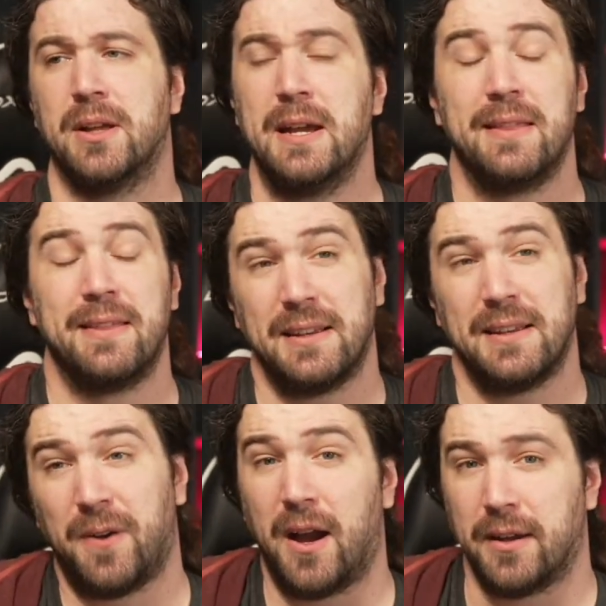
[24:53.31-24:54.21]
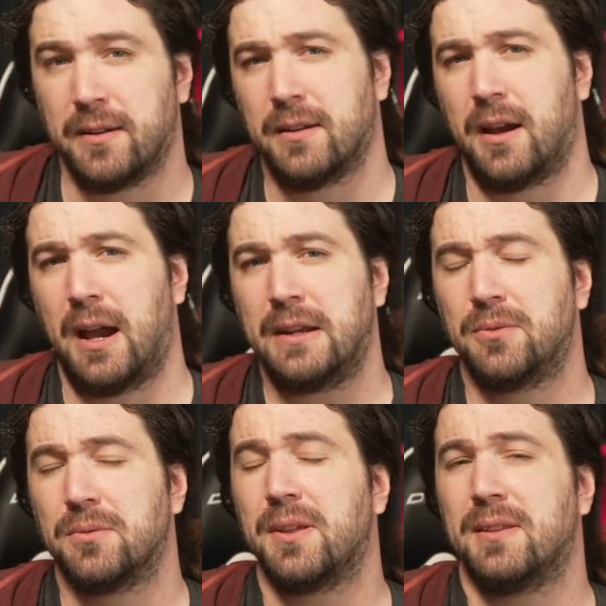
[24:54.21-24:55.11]
They did fine. I
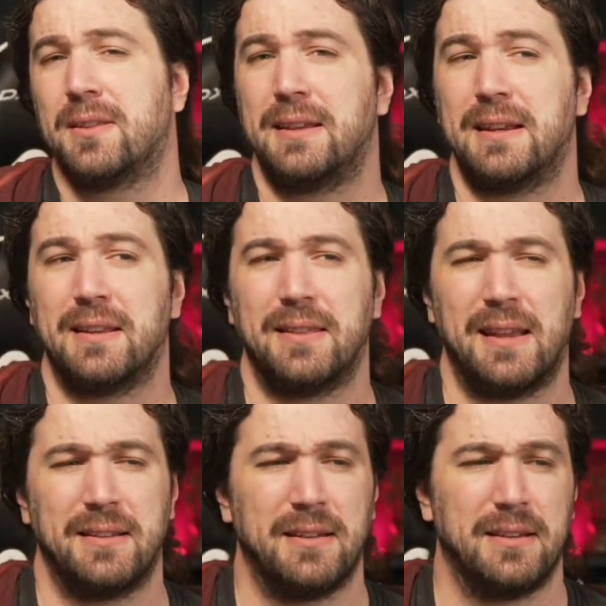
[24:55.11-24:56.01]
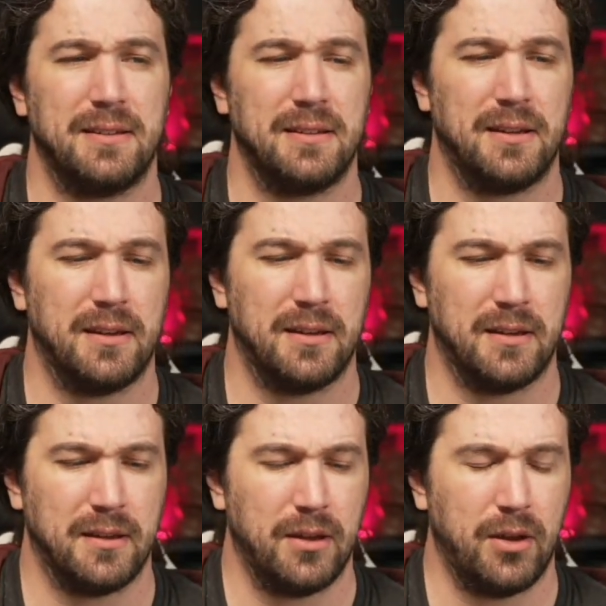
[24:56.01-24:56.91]
don't think they did. They did.
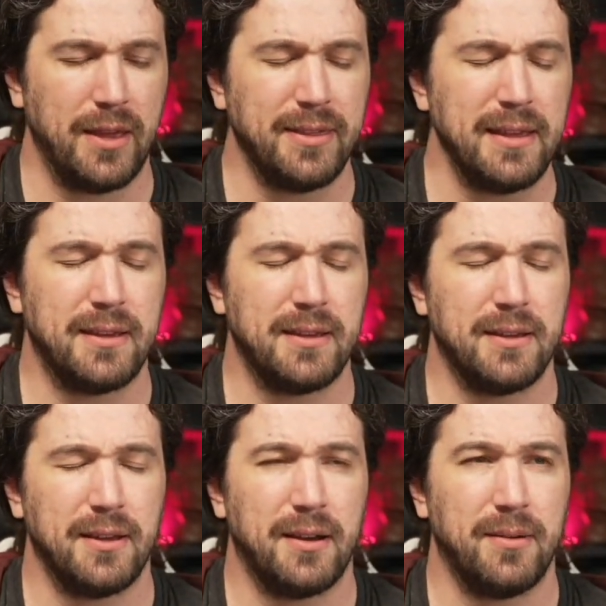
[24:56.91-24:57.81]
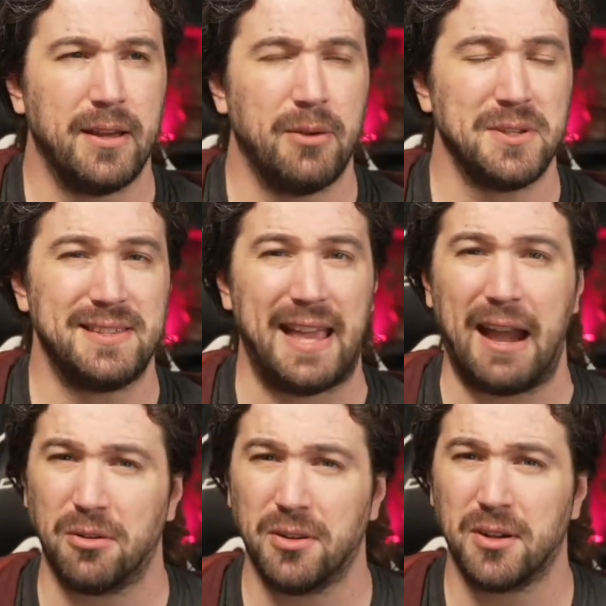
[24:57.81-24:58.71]
I think it was the
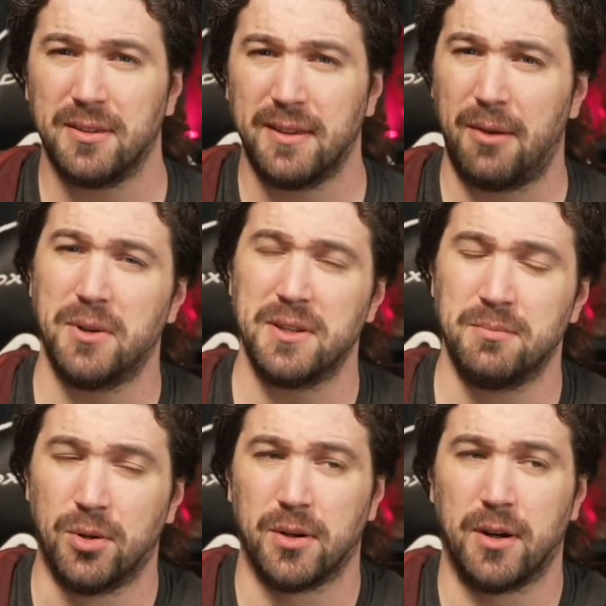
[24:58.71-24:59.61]
outlook that was more